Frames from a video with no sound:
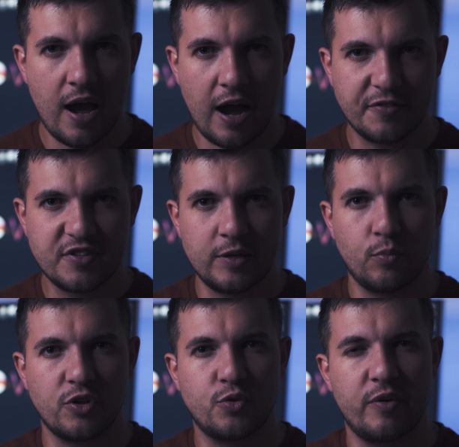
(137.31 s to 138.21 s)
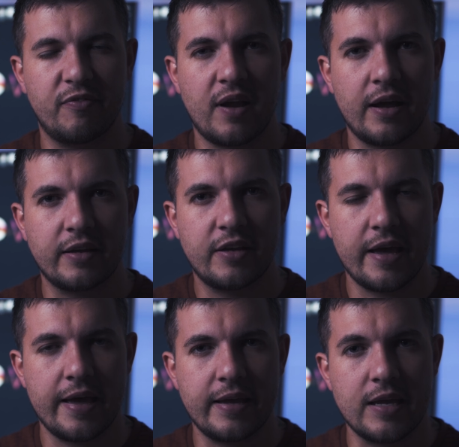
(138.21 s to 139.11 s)
I've seen ones with like
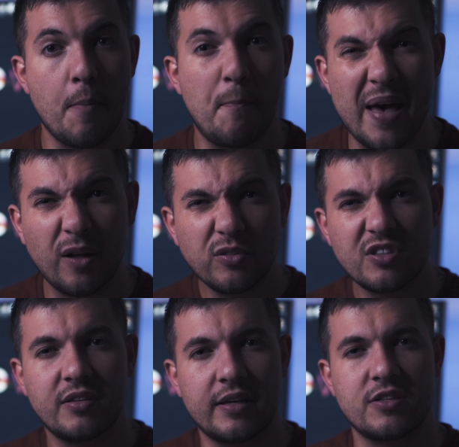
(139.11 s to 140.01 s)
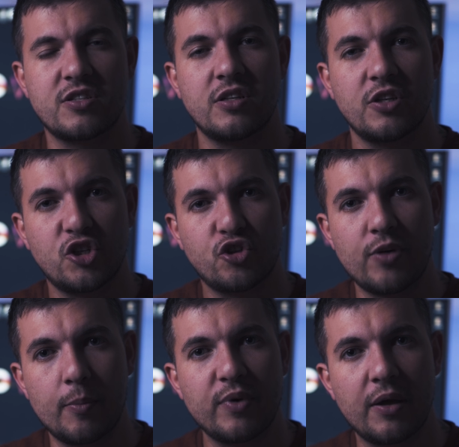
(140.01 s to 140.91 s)
a belt that's
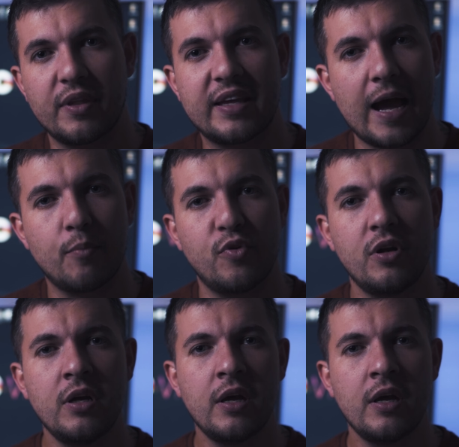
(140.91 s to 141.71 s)
strapped around the camera.